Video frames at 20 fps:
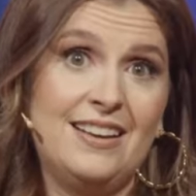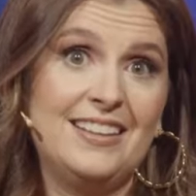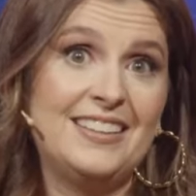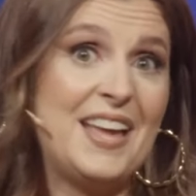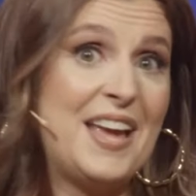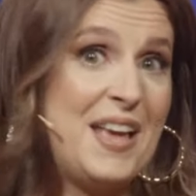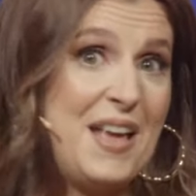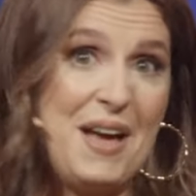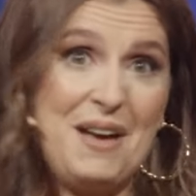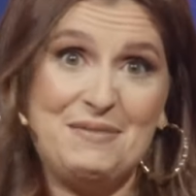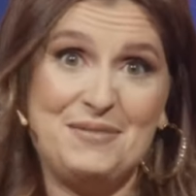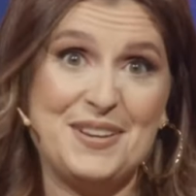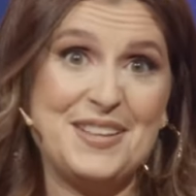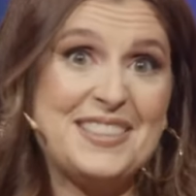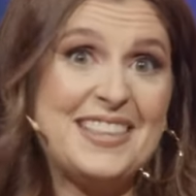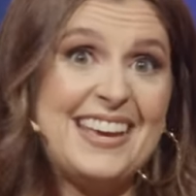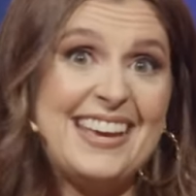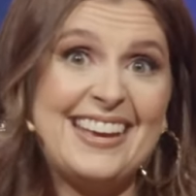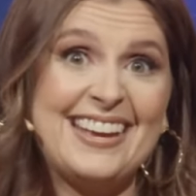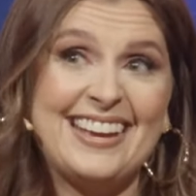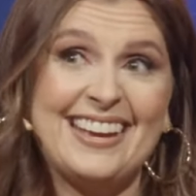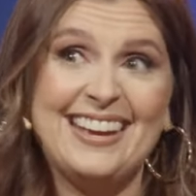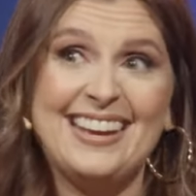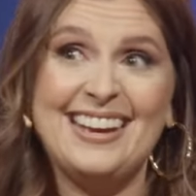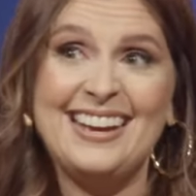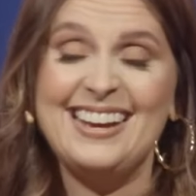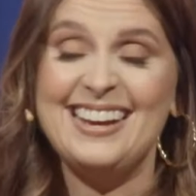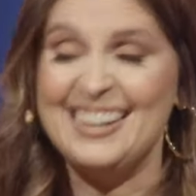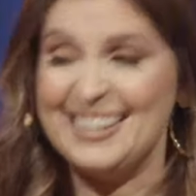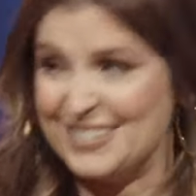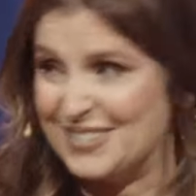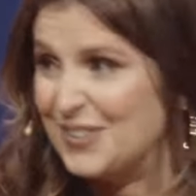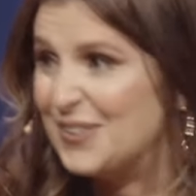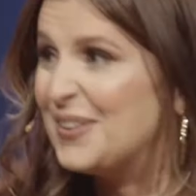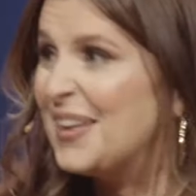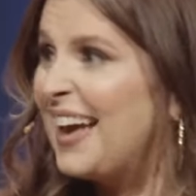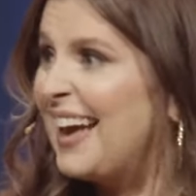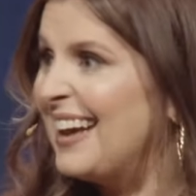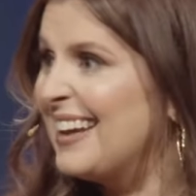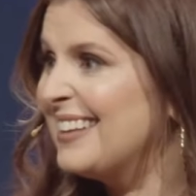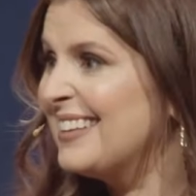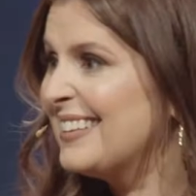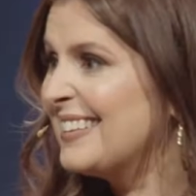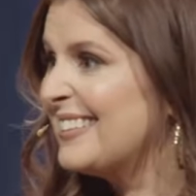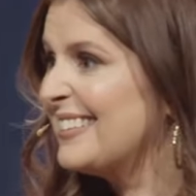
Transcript: like everything is okay.